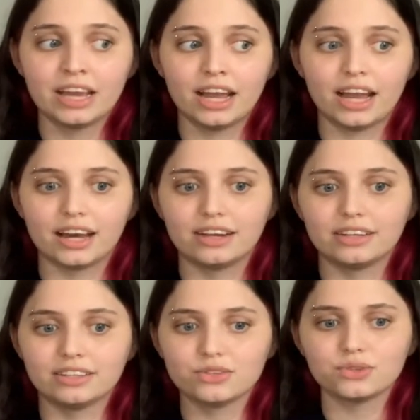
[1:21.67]

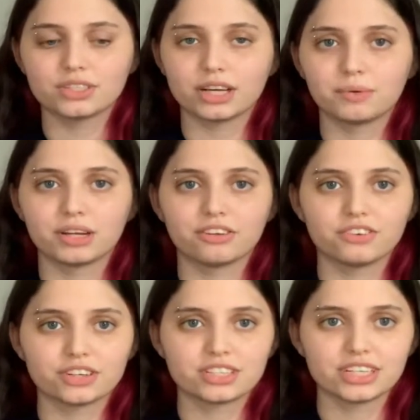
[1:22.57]
and this was like one of the
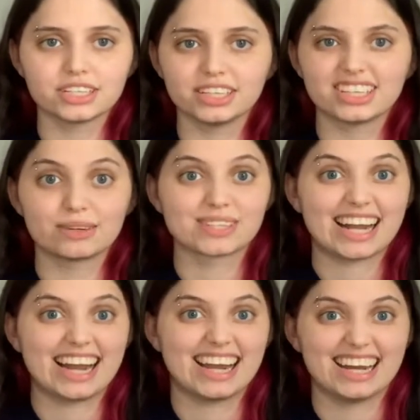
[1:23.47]
first things that leaked, and I was like,
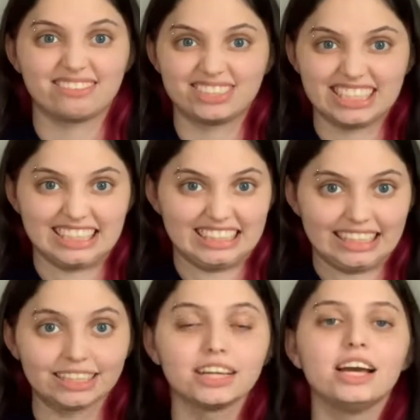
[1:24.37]
I have to get that.